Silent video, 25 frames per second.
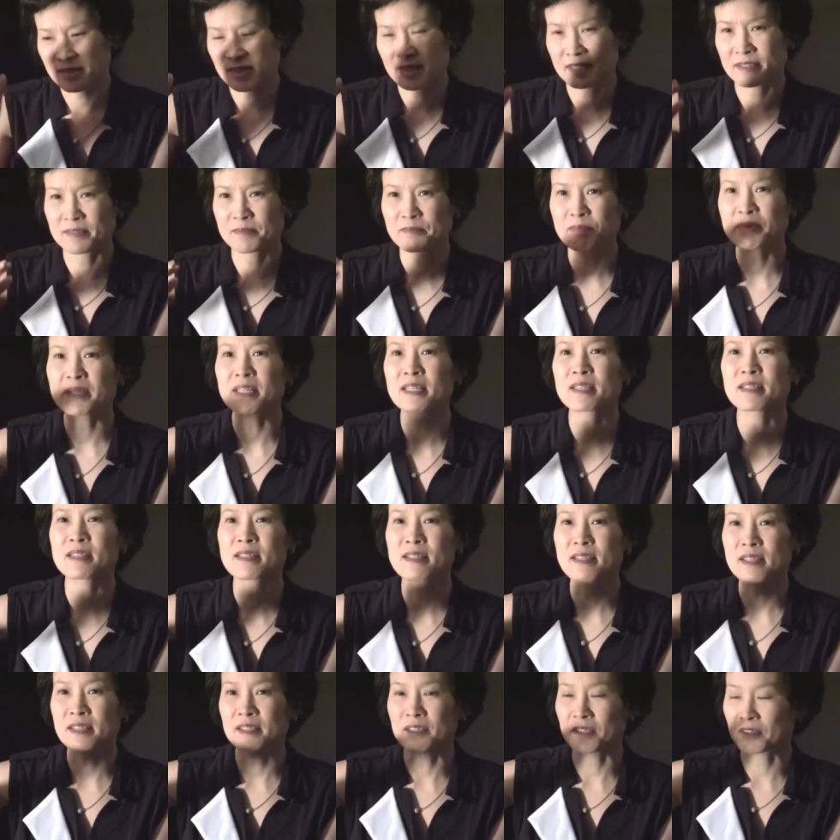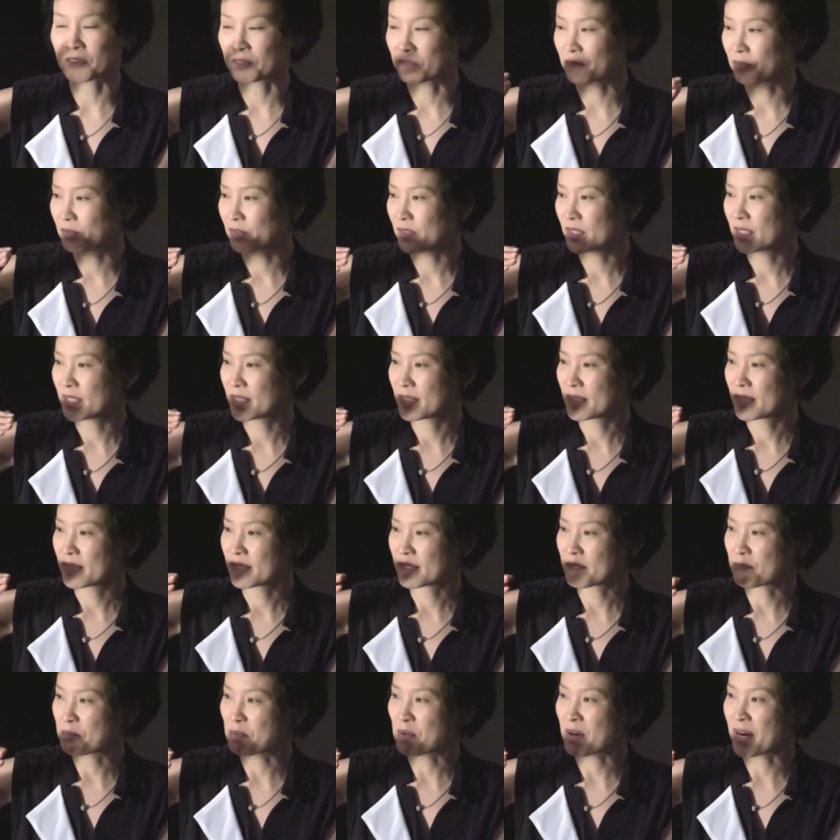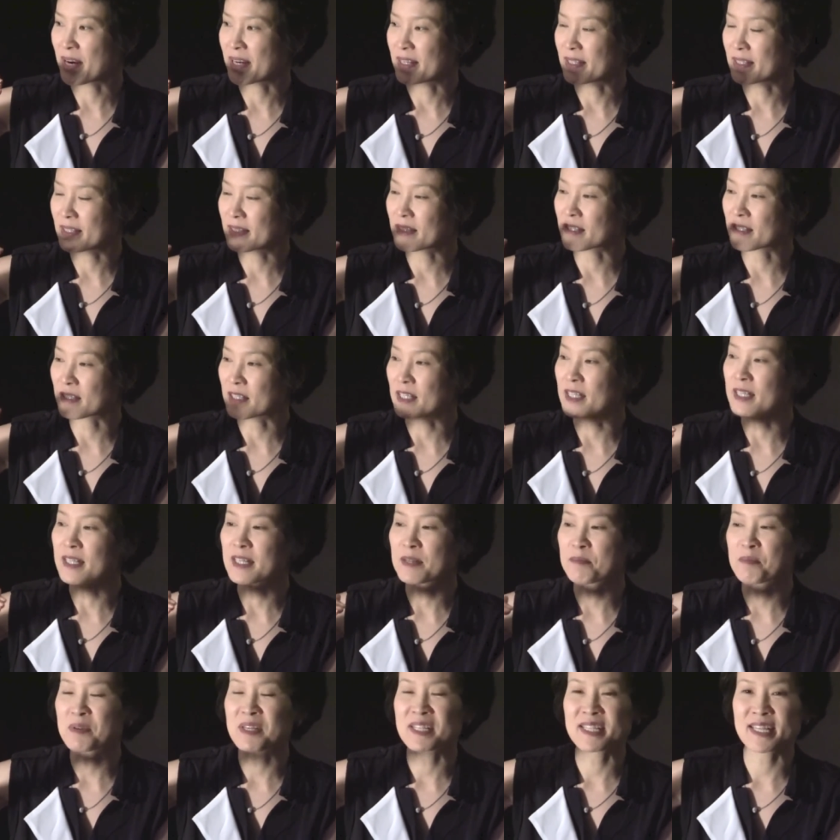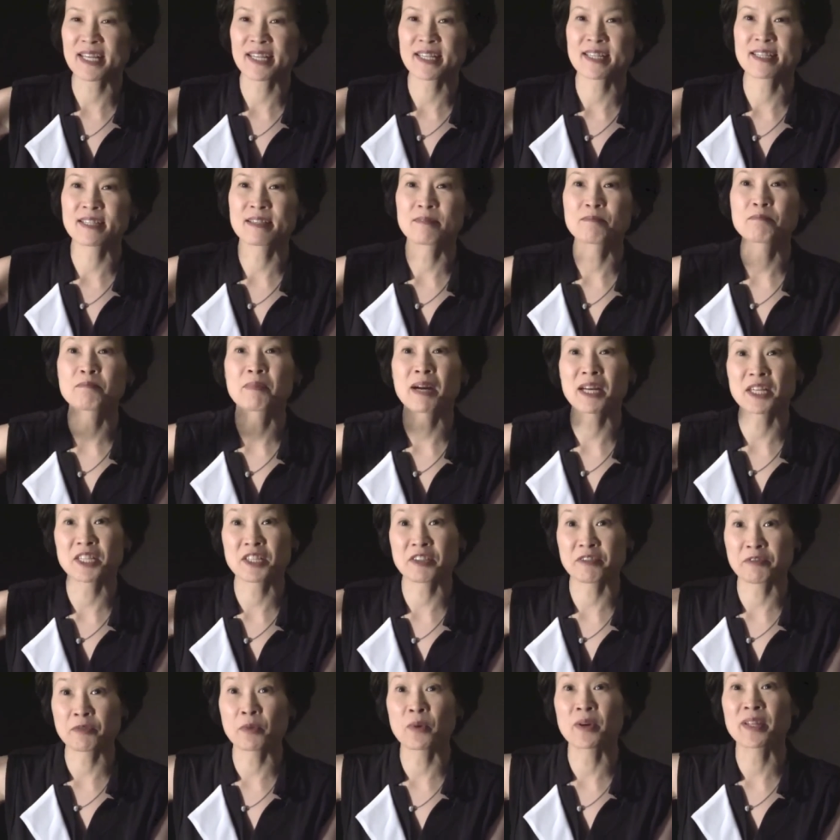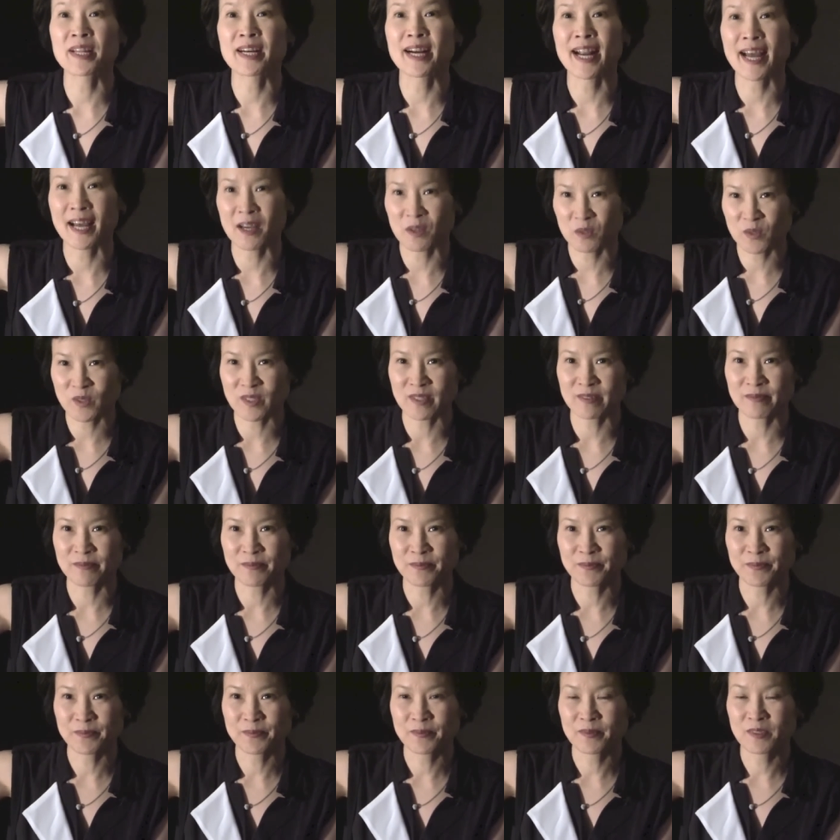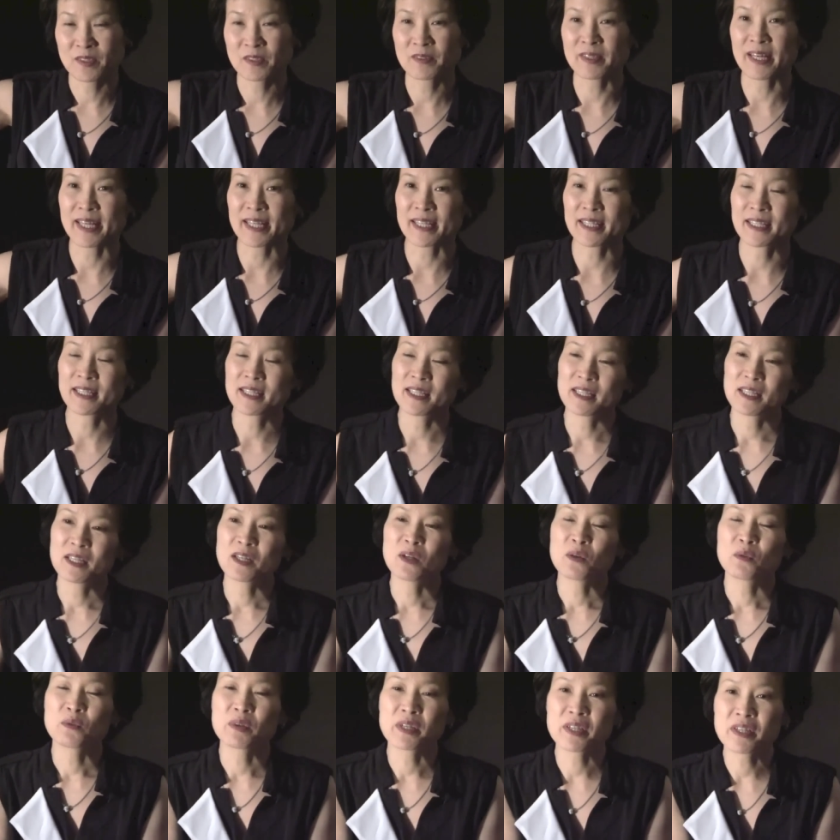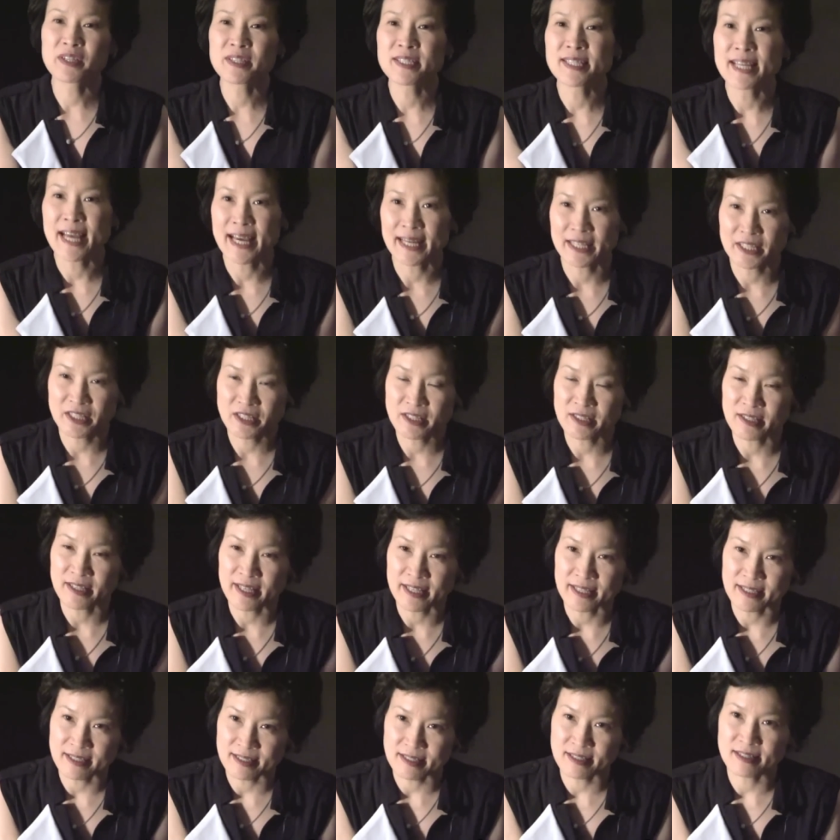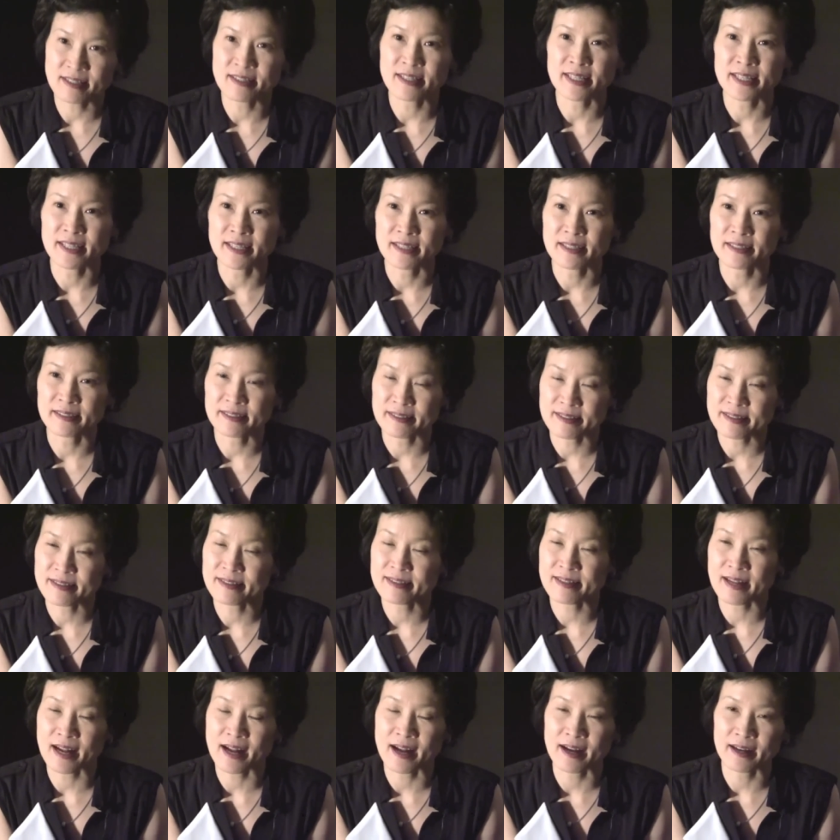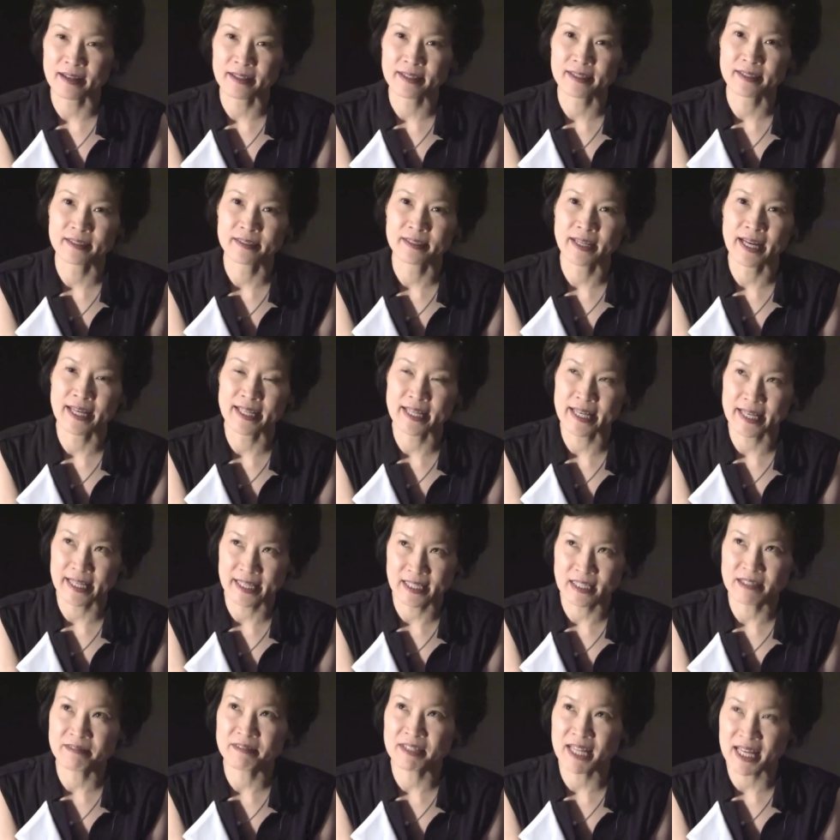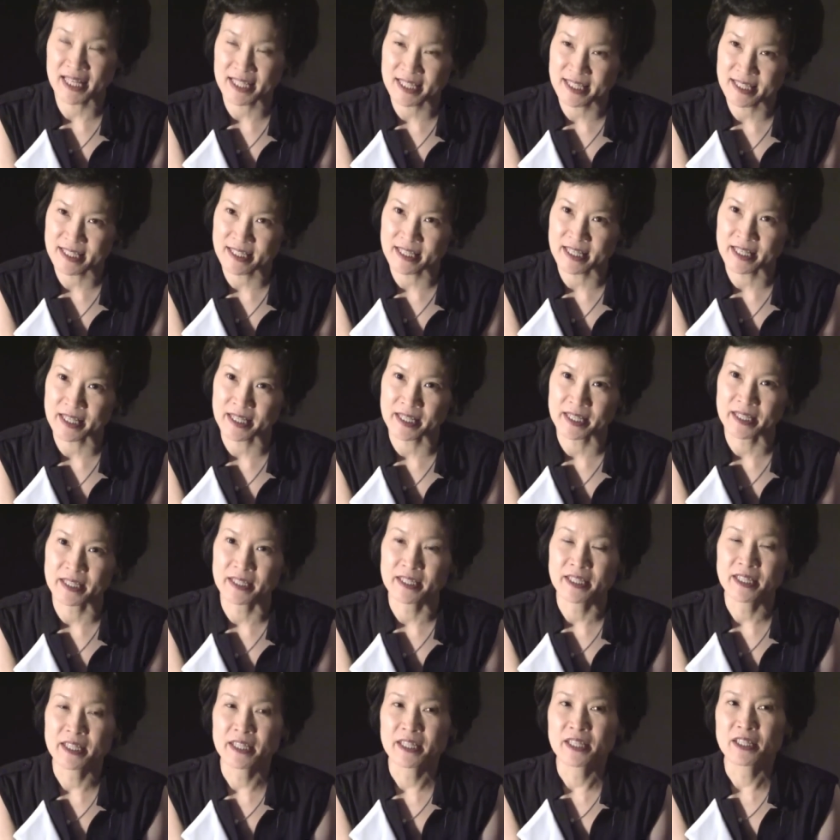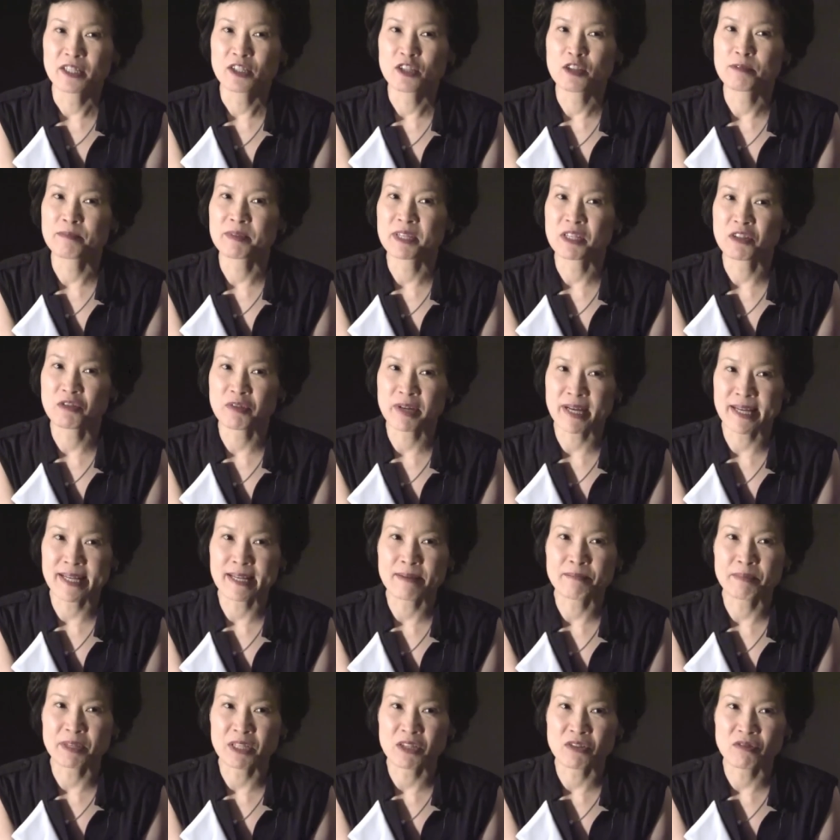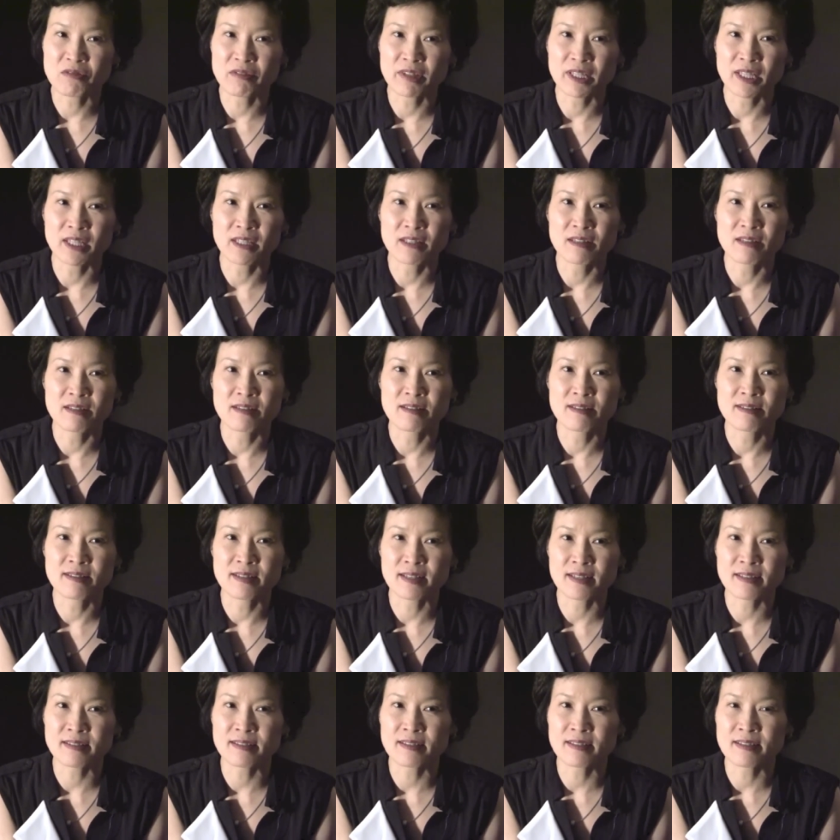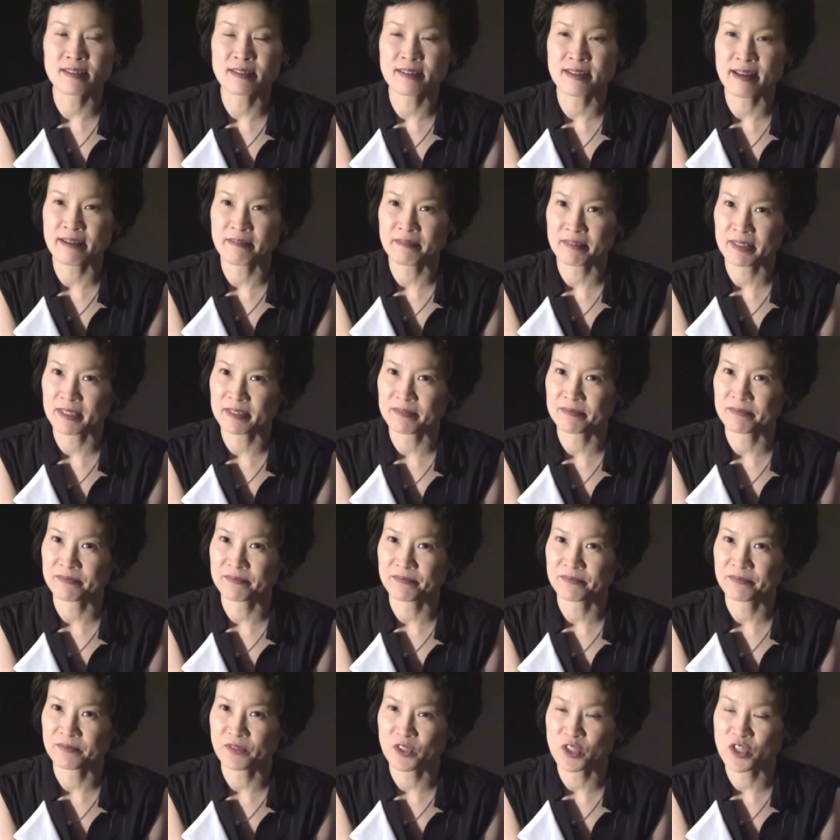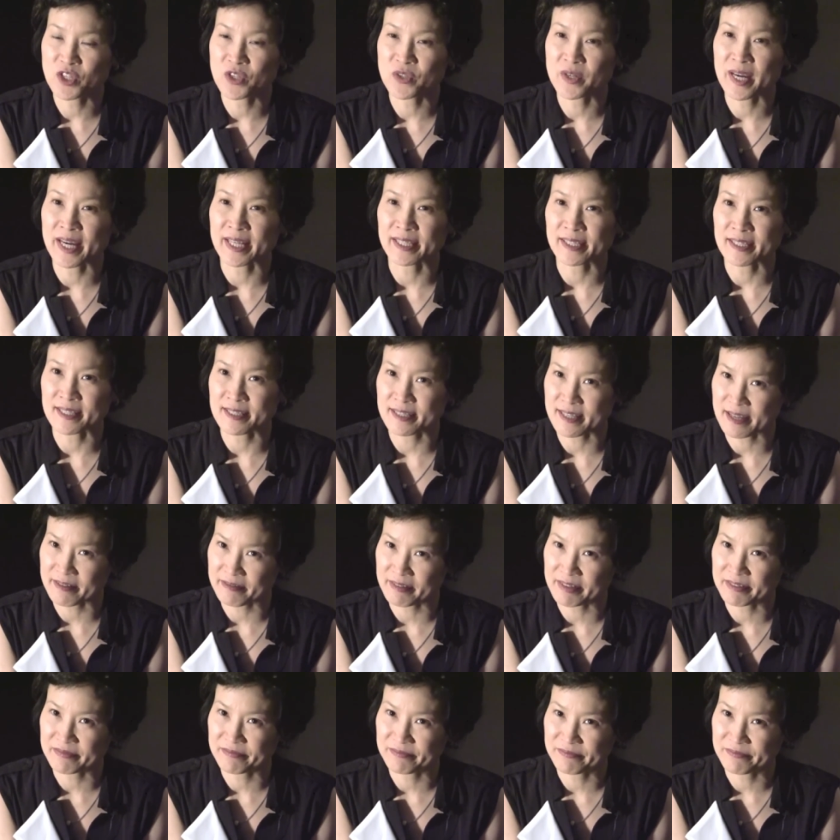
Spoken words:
the earning projection much further out, right, we could actually see the stock at the end of next year to be traded between 67 to 87.